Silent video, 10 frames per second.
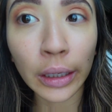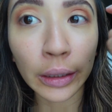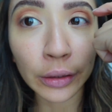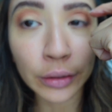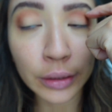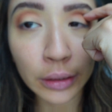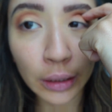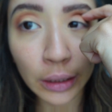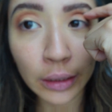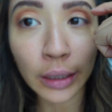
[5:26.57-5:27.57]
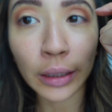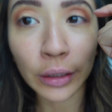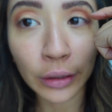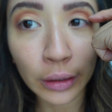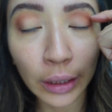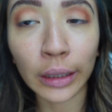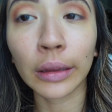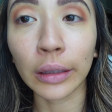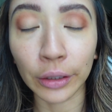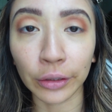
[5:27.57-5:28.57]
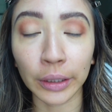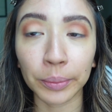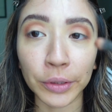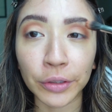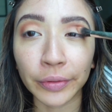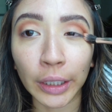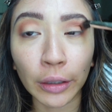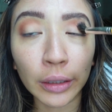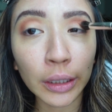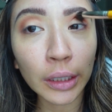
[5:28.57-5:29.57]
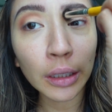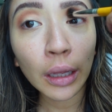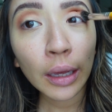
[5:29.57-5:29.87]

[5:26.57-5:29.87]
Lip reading: like there's an indent, you can like literally put your finger in it.